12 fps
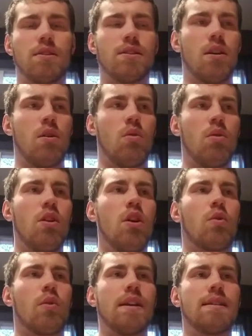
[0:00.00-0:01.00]
So
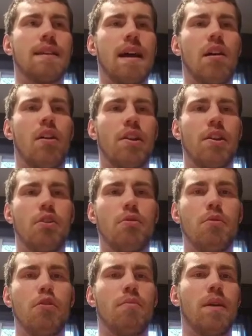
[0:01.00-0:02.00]
reset on a new
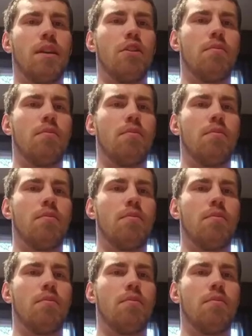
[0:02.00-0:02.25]
movement.